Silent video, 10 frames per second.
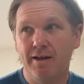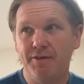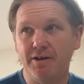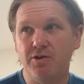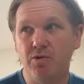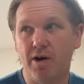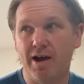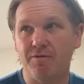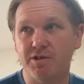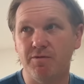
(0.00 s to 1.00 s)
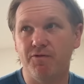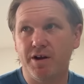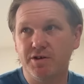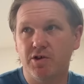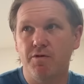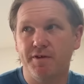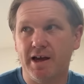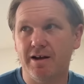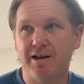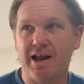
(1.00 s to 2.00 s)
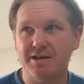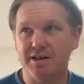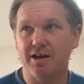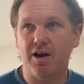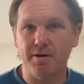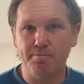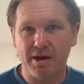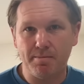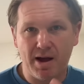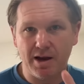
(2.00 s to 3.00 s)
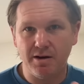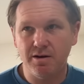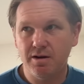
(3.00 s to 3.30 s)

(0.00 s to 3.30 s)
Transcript: They do not have, so France go for that classic kind of big man.